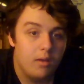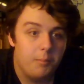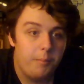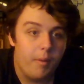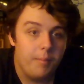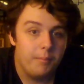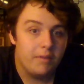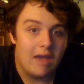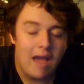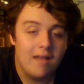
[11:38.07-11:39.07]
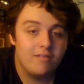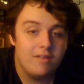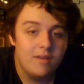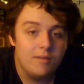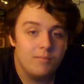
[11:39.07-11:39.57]
But
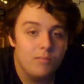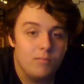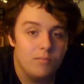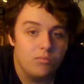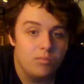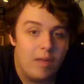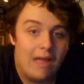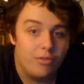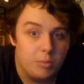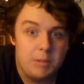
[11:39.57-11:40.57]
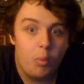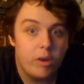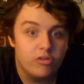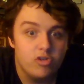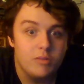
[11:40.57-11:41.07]
Kassian at
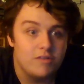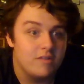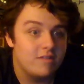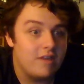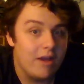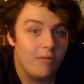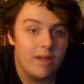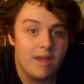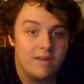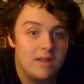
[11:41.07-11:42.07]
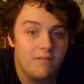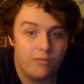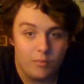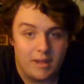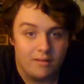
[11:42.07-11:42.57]
3.2 is a scary idea for me.